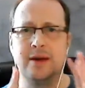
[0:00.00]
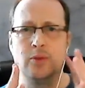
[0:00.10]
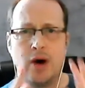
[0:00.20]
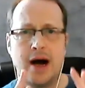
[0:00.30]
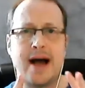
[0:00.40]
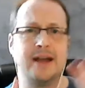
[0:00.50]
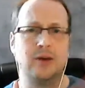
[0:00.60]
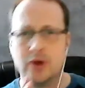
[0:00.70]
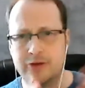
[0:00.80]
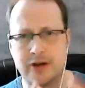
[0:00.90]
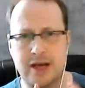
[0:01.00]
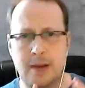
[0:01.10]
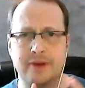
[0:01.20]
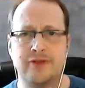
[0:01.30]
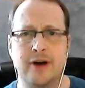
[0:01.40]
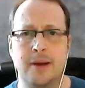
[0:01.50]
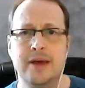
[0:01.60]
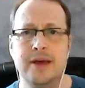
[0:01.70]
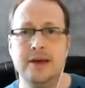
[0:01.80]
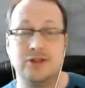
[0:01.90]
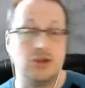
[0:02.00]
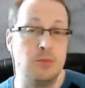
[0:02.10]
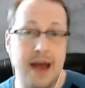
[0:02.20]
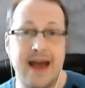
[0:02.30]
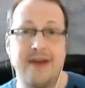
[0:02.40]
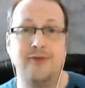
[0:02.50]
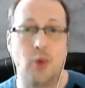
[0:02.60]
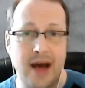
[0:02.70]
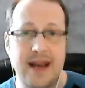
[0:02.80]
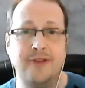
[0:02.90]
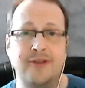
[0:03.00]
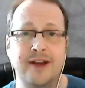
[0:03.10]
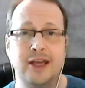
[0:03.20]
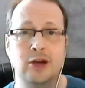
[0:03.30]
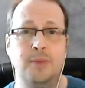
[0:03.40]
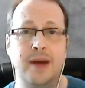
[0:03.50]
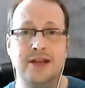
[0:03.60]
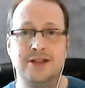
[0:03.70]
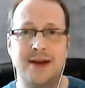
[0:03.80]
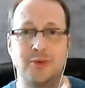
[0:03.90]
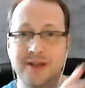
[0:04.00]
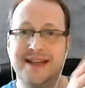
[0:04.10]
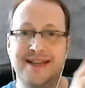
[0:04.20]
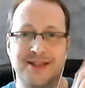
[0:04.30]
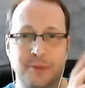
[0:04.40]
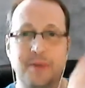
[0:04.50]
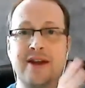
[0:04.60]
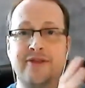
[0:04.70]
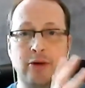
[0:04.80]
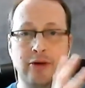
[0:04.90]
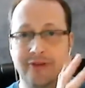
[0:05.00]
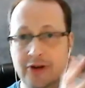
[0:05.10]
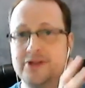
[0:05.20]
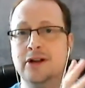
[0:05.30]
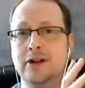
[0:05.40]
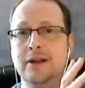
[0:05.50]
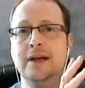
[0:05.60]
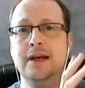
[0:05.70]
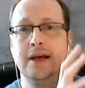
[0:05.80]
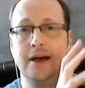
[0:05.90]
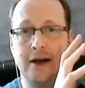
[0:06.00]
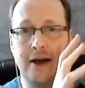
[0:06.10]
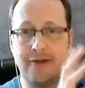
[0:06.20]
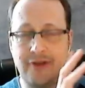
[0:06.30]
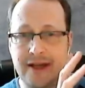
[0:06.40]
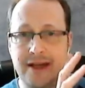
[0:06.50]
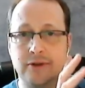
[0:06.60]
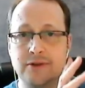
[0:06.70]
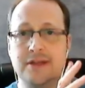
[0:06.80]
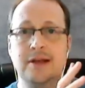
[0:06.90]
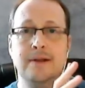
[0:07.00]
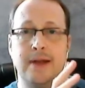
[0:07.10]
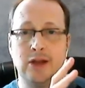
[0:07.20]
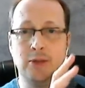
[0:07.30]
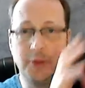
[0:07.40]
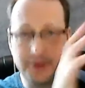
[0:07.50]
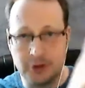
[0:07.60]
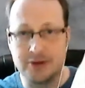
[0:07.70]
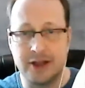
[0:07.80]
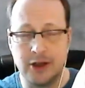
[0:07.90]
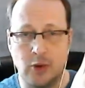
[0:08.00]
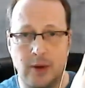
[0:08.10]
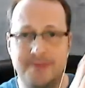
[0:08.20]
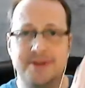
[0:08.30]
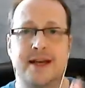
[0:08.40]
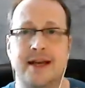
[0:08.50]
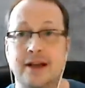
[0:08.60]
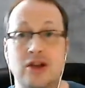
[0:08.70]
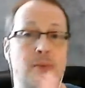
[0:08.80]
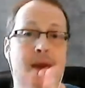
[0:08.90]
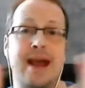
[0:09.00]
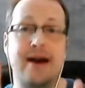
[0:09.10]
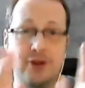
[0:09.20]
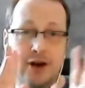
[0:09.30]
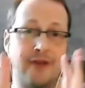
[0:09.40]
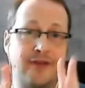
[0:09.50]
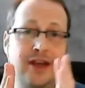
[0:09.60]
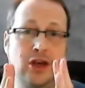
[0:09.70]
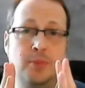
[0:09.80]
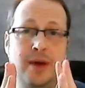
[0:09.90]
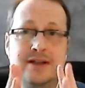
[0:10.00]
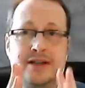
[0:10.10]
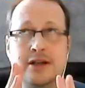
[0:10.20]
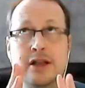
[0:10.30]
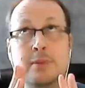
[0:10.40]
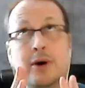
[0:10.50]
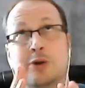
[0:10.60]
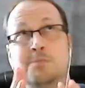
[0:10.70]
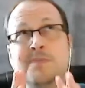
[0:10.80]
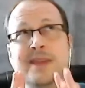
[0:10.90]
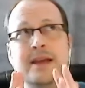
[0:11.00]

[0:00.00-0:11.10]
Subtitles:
and why and where they're coming from. So you may have one FAQ page that really is your benefit reversal FAQs, and you put those on your website. And you may have your FAQ page. It's all about,